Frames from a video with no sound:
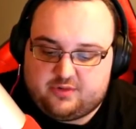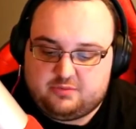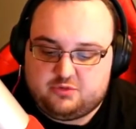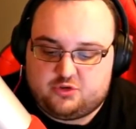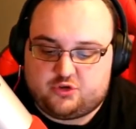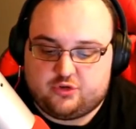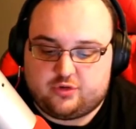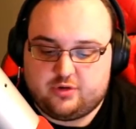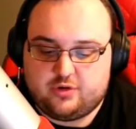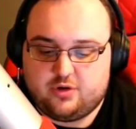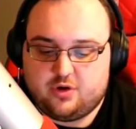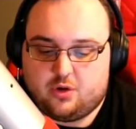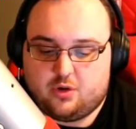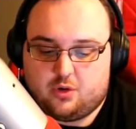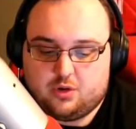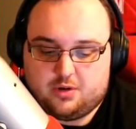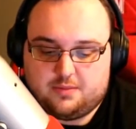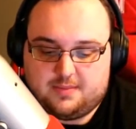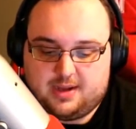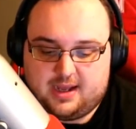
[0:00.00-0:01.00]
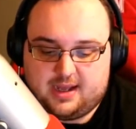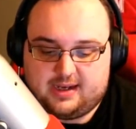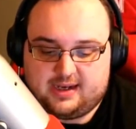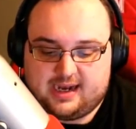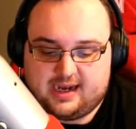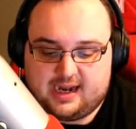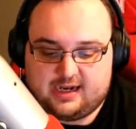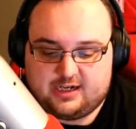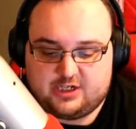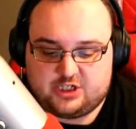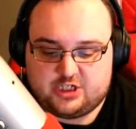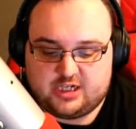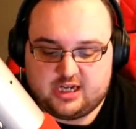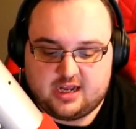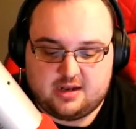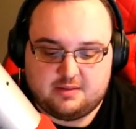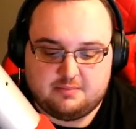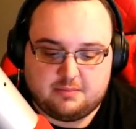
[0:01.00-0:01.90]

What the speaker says: Jordan Oloman at IGN.